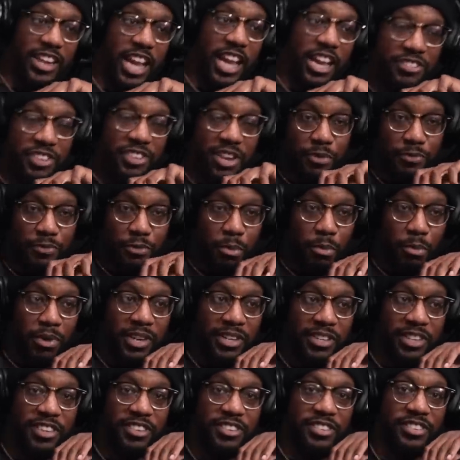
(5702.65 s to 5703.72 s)
This next gen of
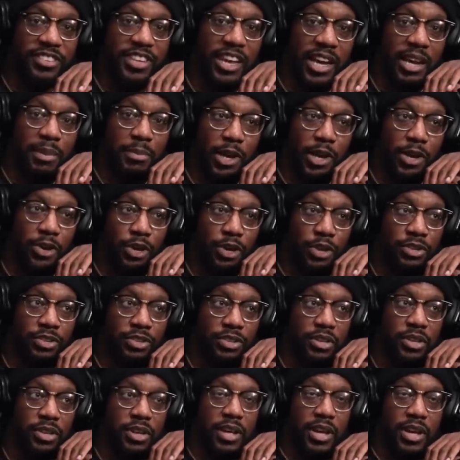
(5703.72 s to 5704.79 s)
footballers is sick
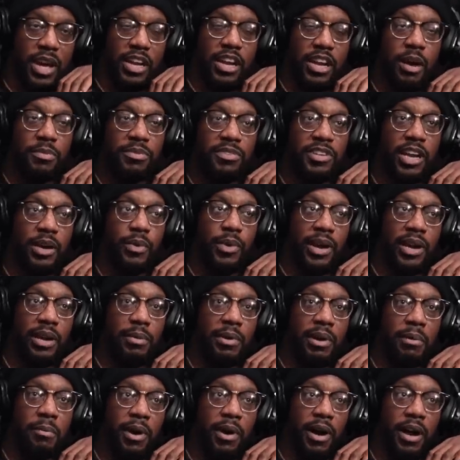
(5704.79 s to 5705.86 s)
because, I know I'm
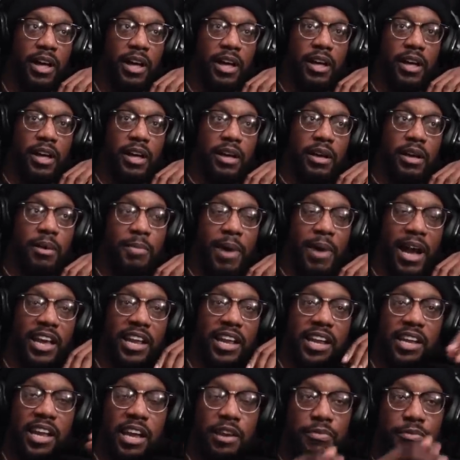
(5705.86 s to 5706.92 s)
segueing a bit, but
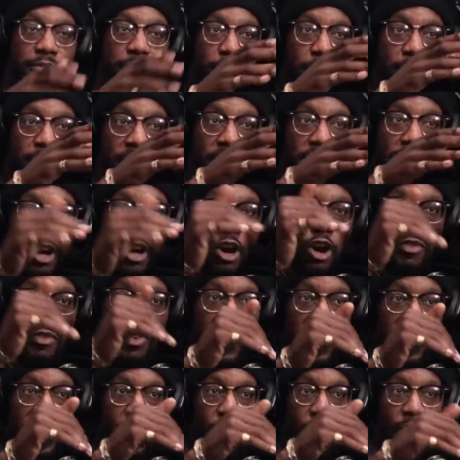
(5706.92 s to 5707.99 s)
back in the day, footballers
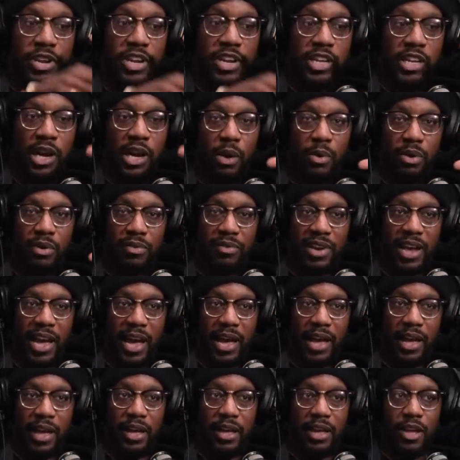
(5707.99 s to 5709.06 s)
over here only dealt with
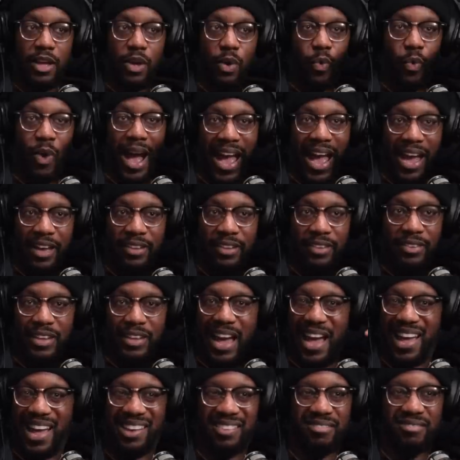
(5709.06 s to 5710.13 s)
like
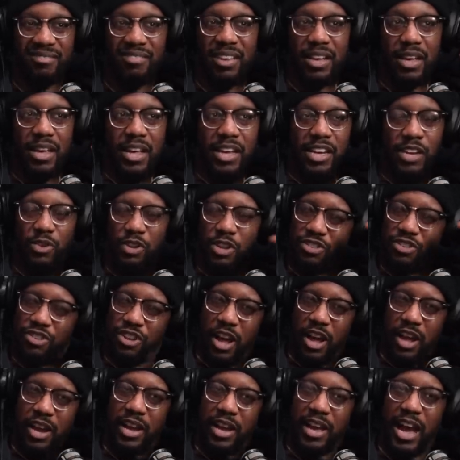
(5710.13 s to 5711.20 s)
wags and there was a
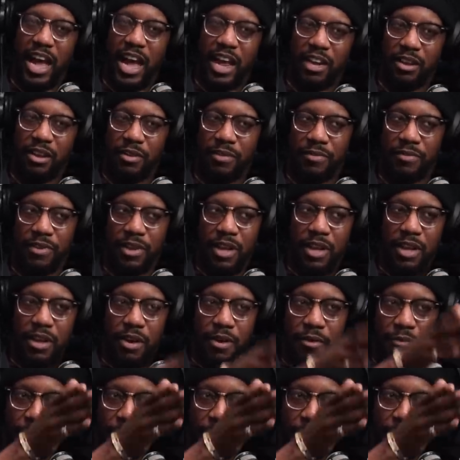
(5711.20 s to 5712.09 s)
certain kind of